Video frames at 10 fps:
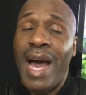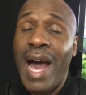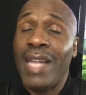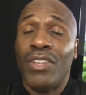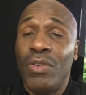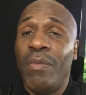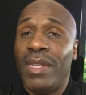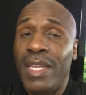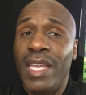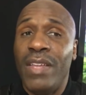I do
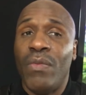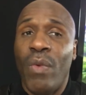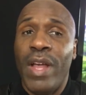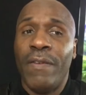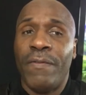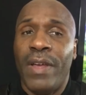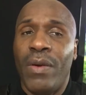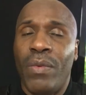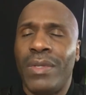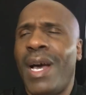believe
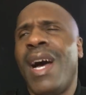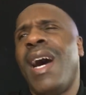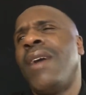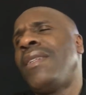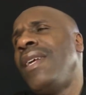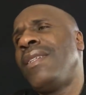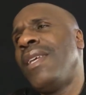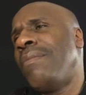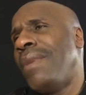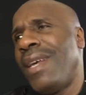welfare. No, I'll take
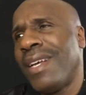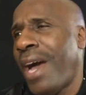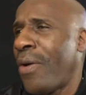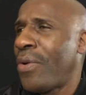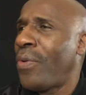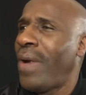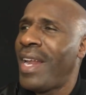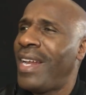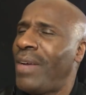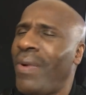that back. I don't know why
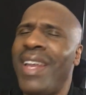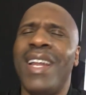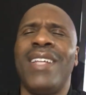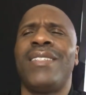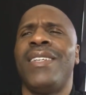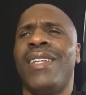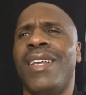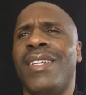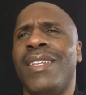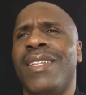did I why did I say
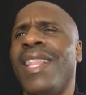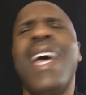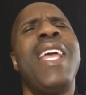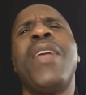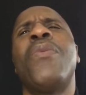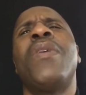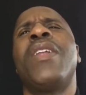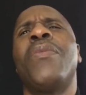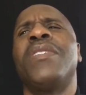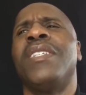that? That ain't what
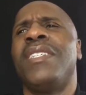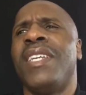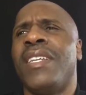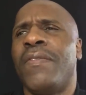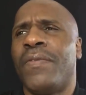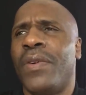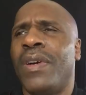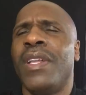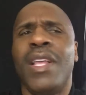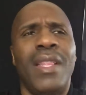it was intended
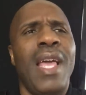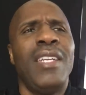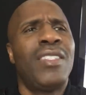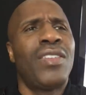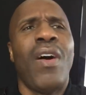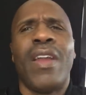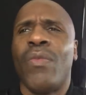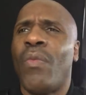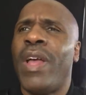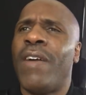for. They
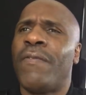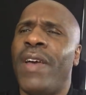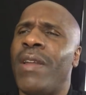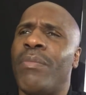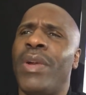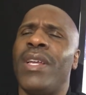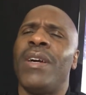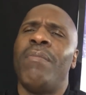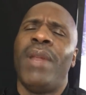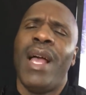started welfare to break
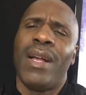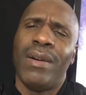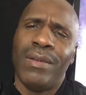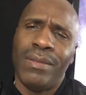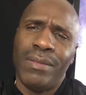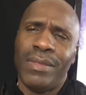up black homes.